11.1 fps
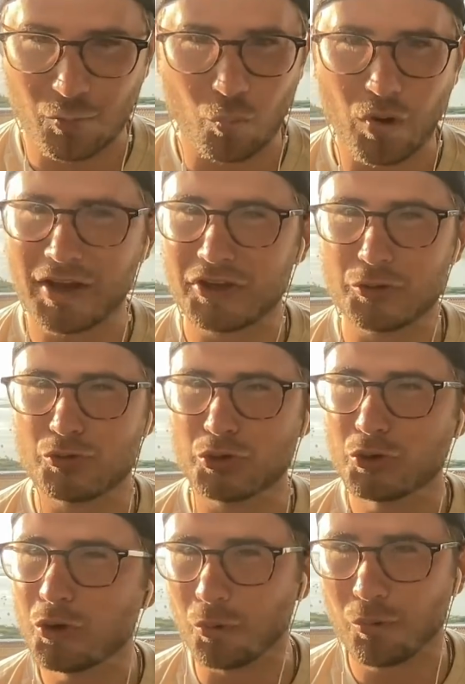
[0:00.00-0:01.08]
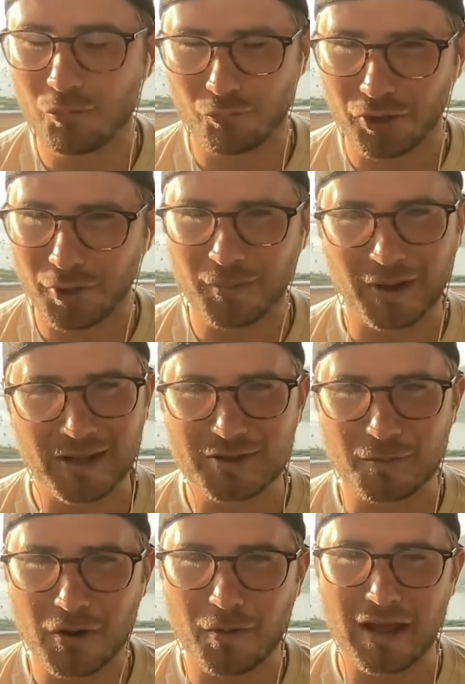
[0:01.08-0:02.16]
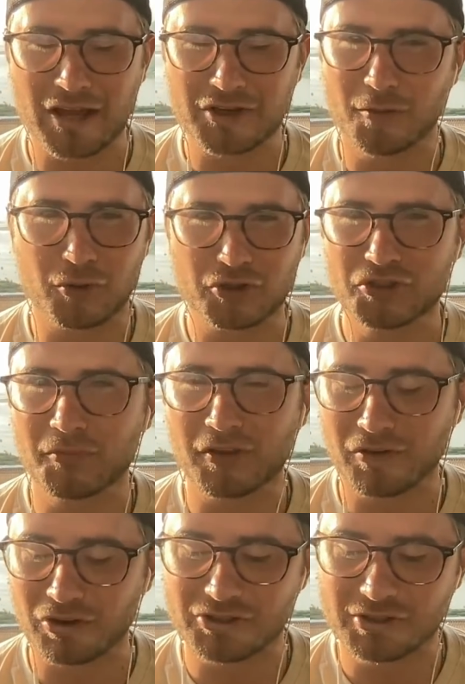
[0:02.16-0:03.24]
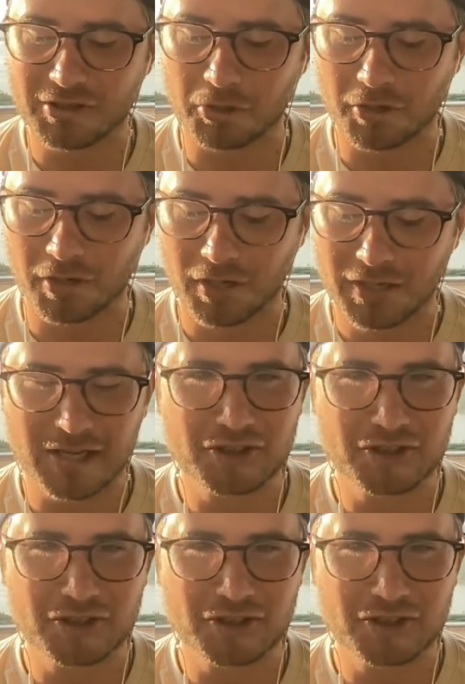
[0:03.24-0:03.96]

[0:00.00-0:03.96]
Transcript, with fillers: when you do run up against a mirror matchup or something very similar